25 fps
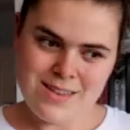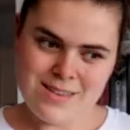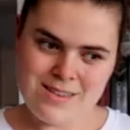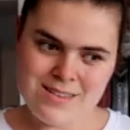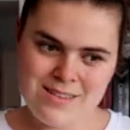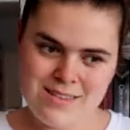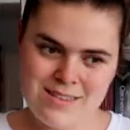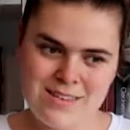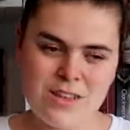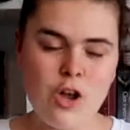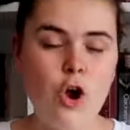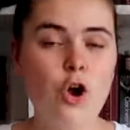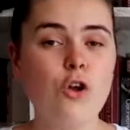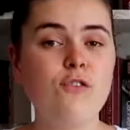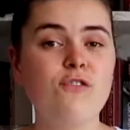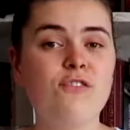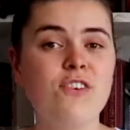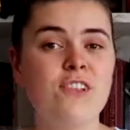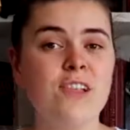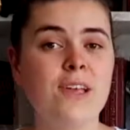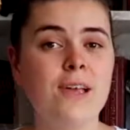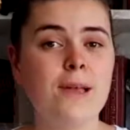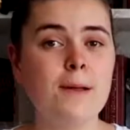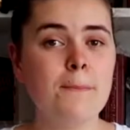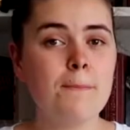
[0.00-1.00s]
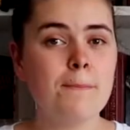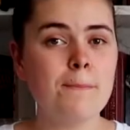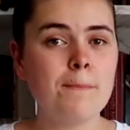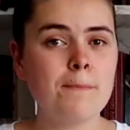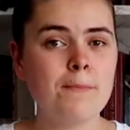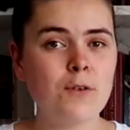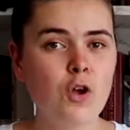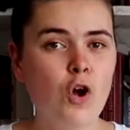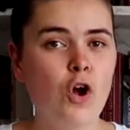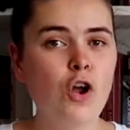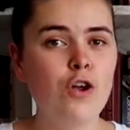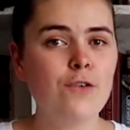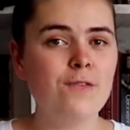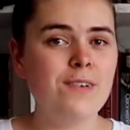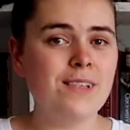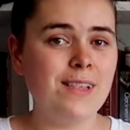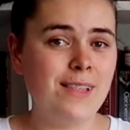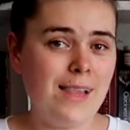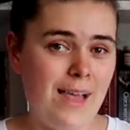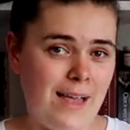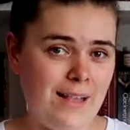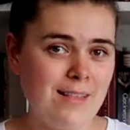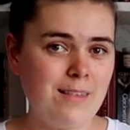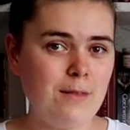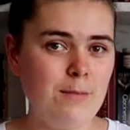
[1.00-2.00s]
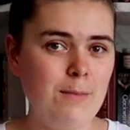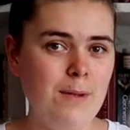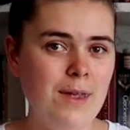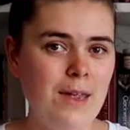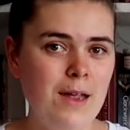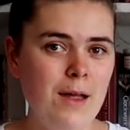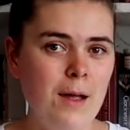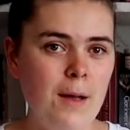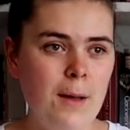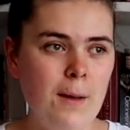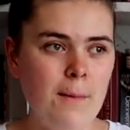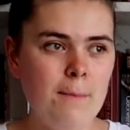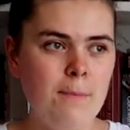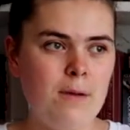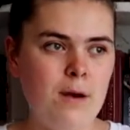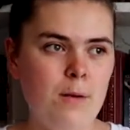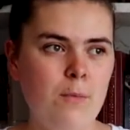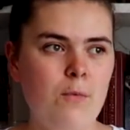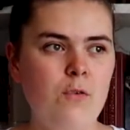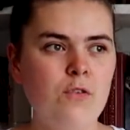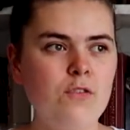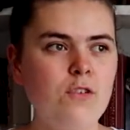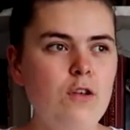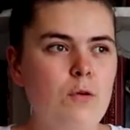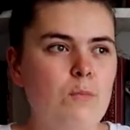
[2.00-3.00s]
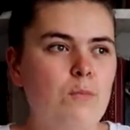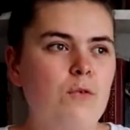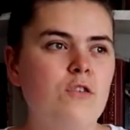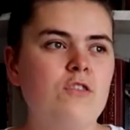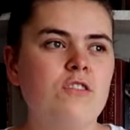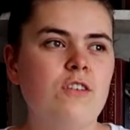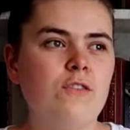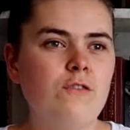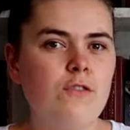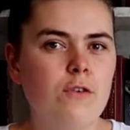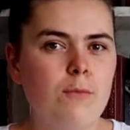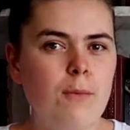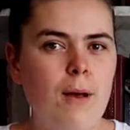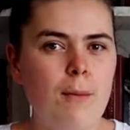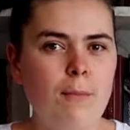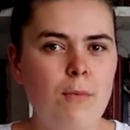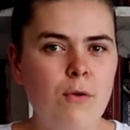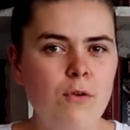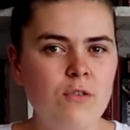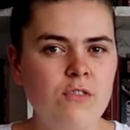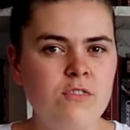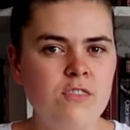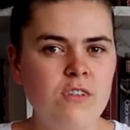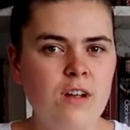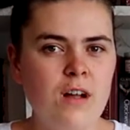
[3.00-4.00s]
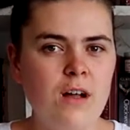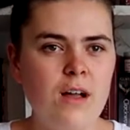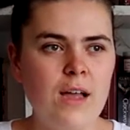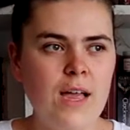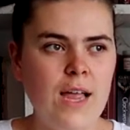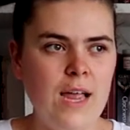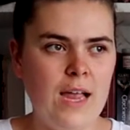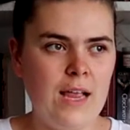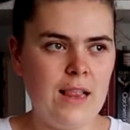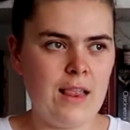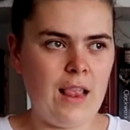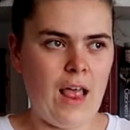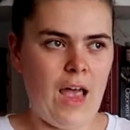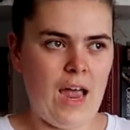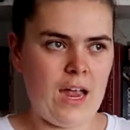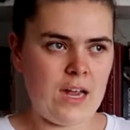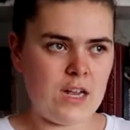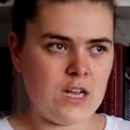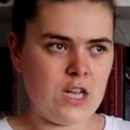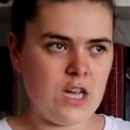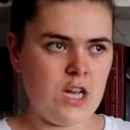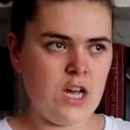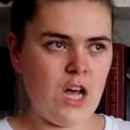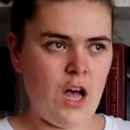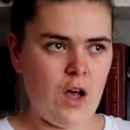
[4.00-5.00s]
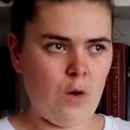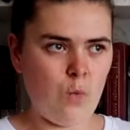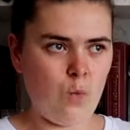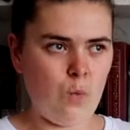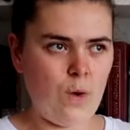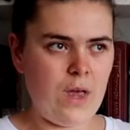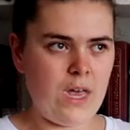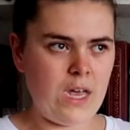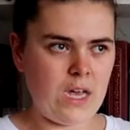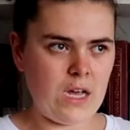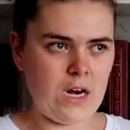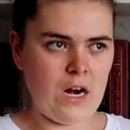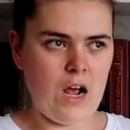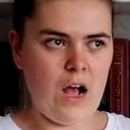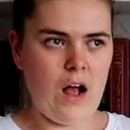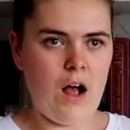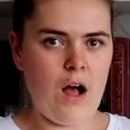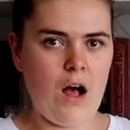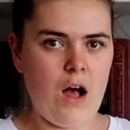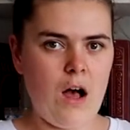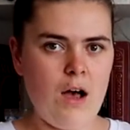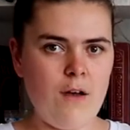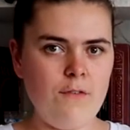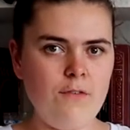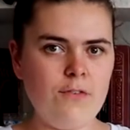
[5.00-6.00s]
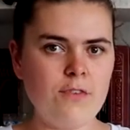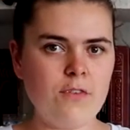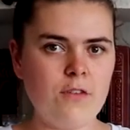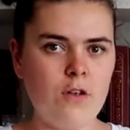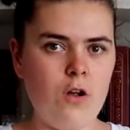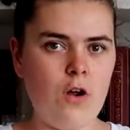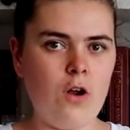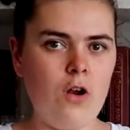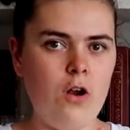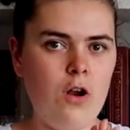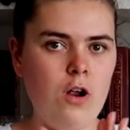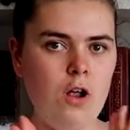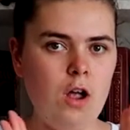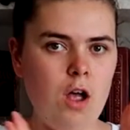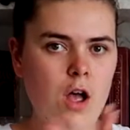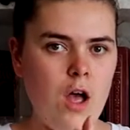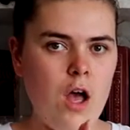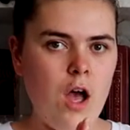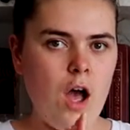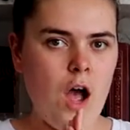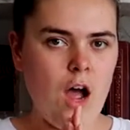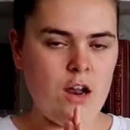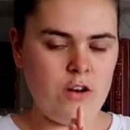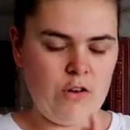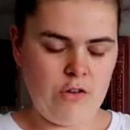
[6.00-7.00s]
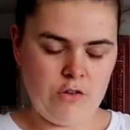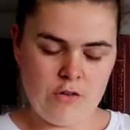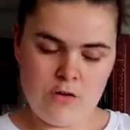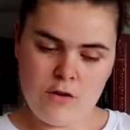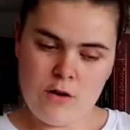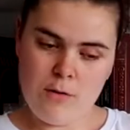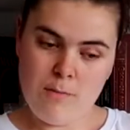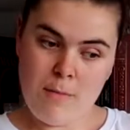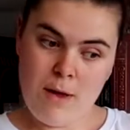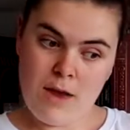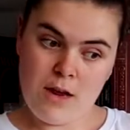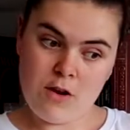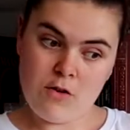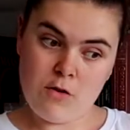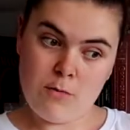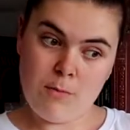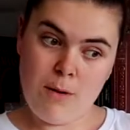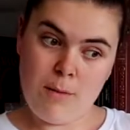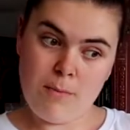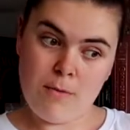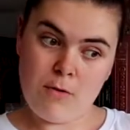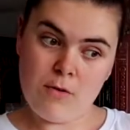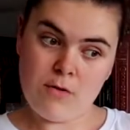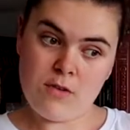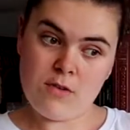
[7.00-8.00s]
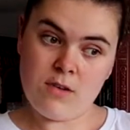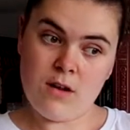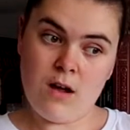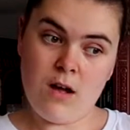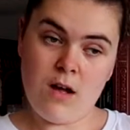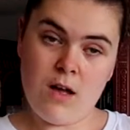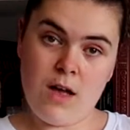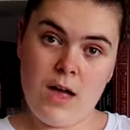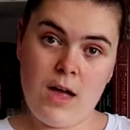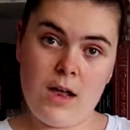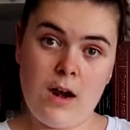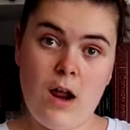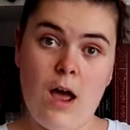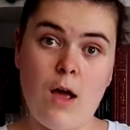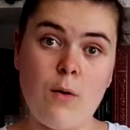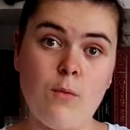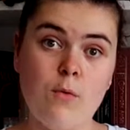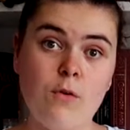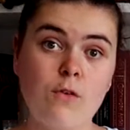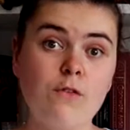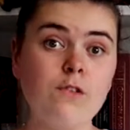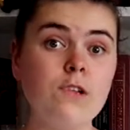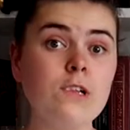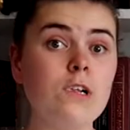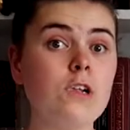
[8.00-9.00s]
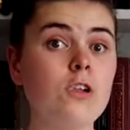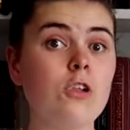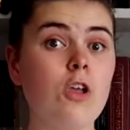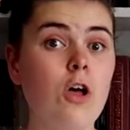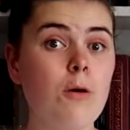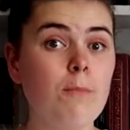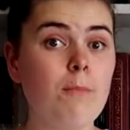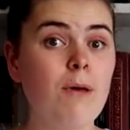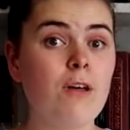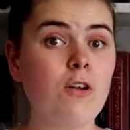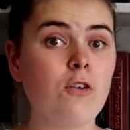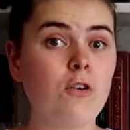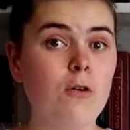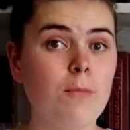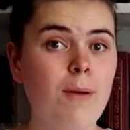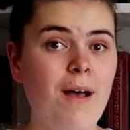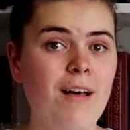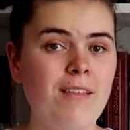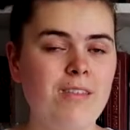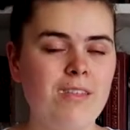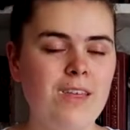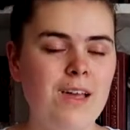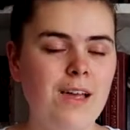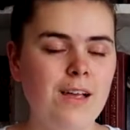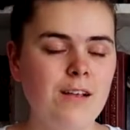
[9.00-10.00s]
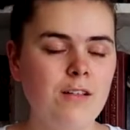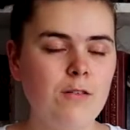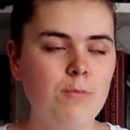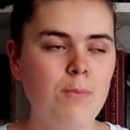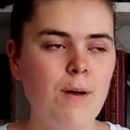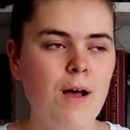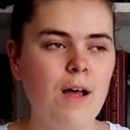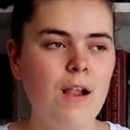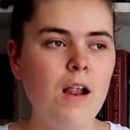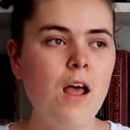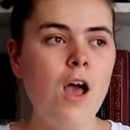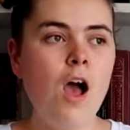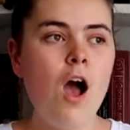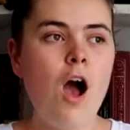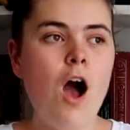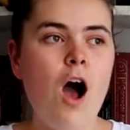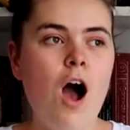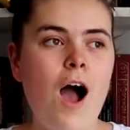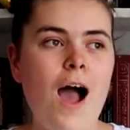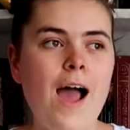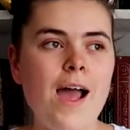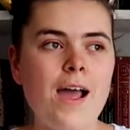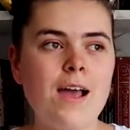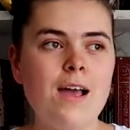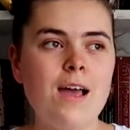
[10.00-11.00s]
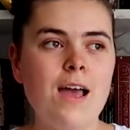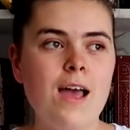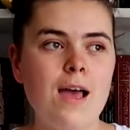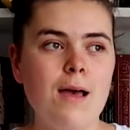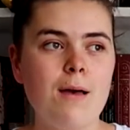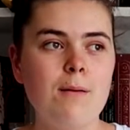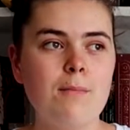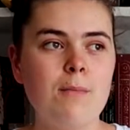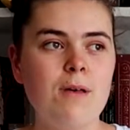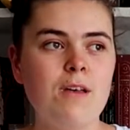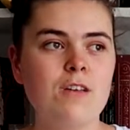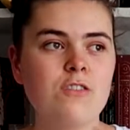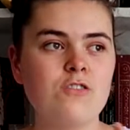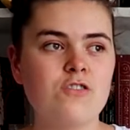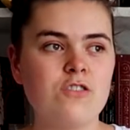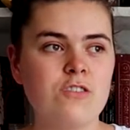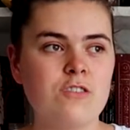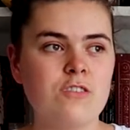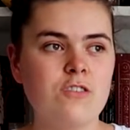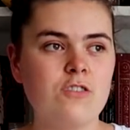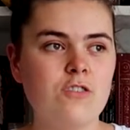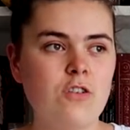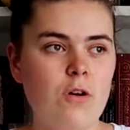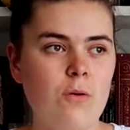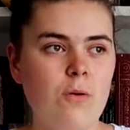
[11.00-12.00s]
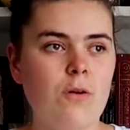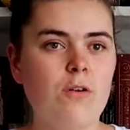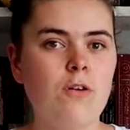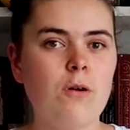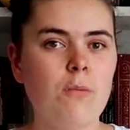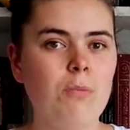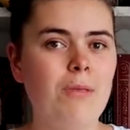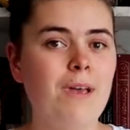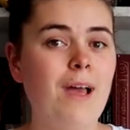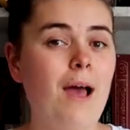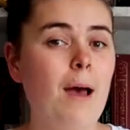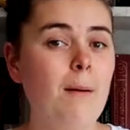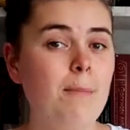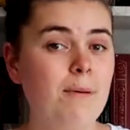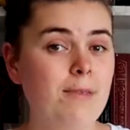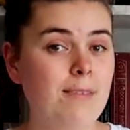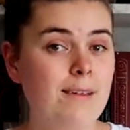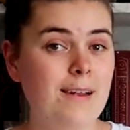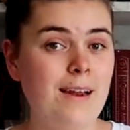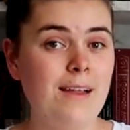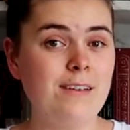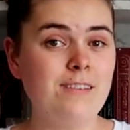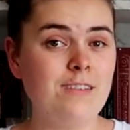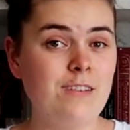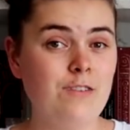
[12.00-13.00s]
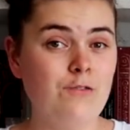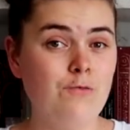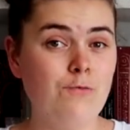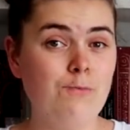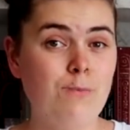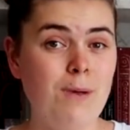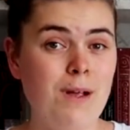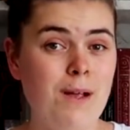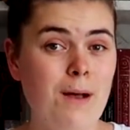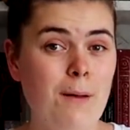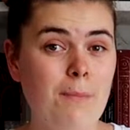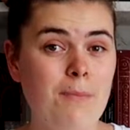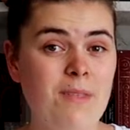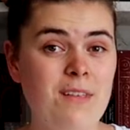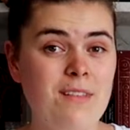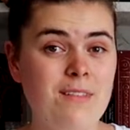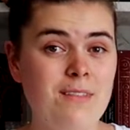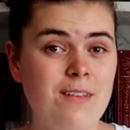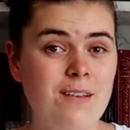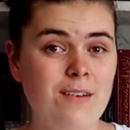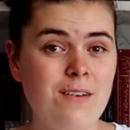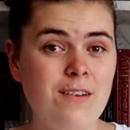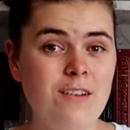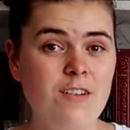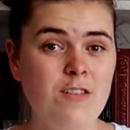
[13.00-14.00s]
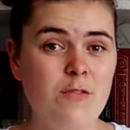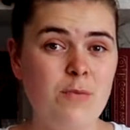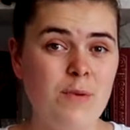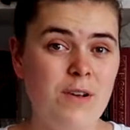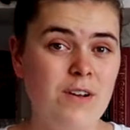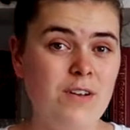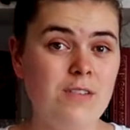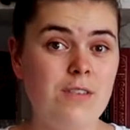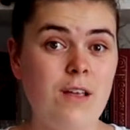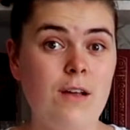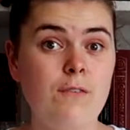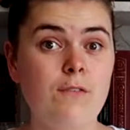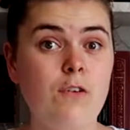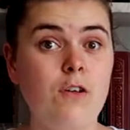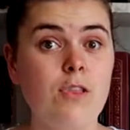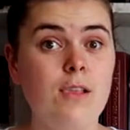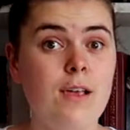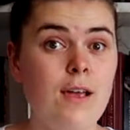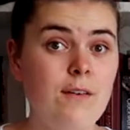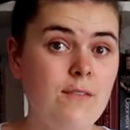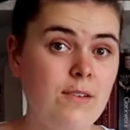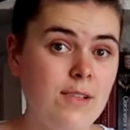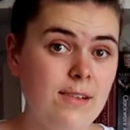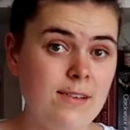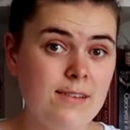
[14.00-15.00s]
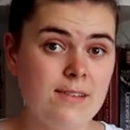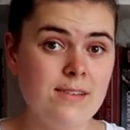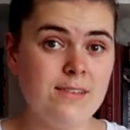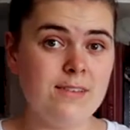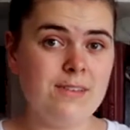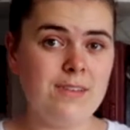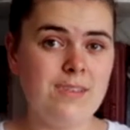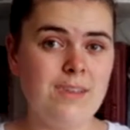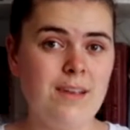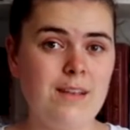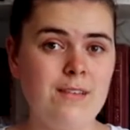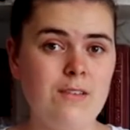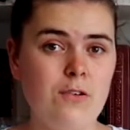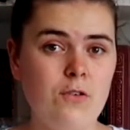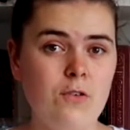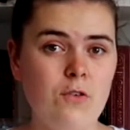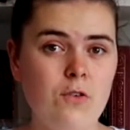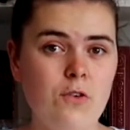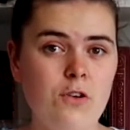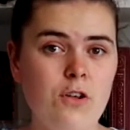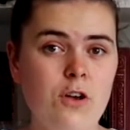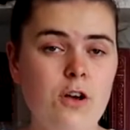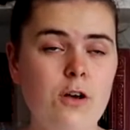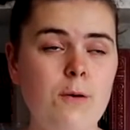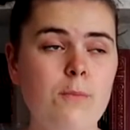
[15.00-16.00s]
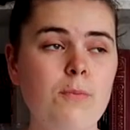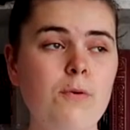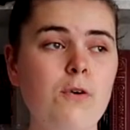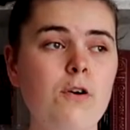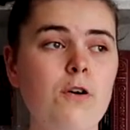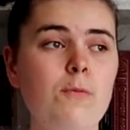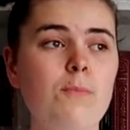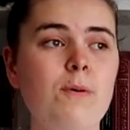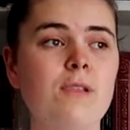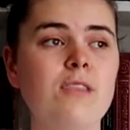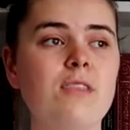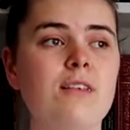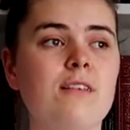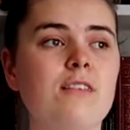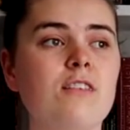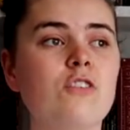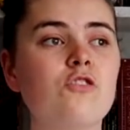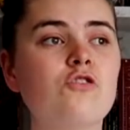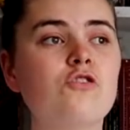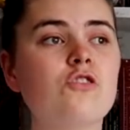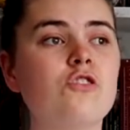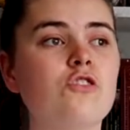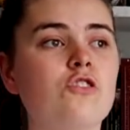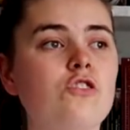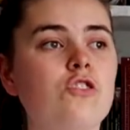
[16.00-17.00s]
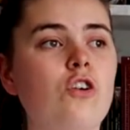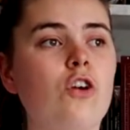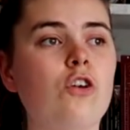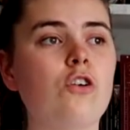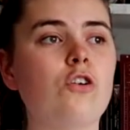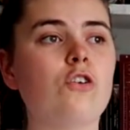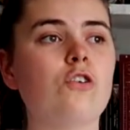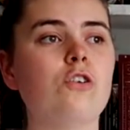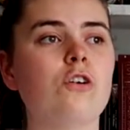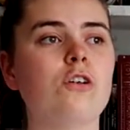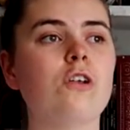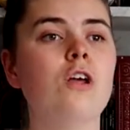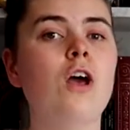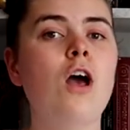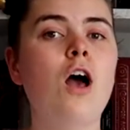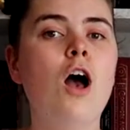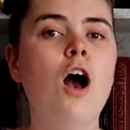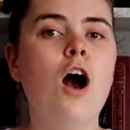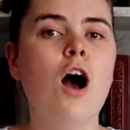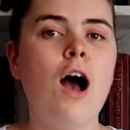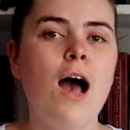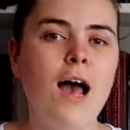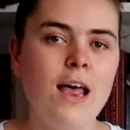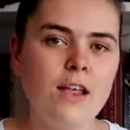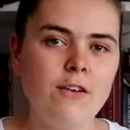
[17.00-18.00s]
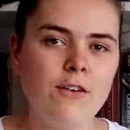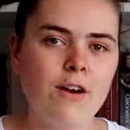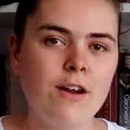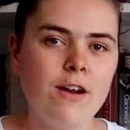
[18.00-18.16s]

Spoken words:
Just hopefully COVID lets me. But I'm also booked in for my booster in like a week and a half, so I just gotta make it to my booster and I will feel a lot better about things. But I am just so incredibly happy that I did pick up this series, because I've only ever listened to these on audiobook, but this is just so good. Highly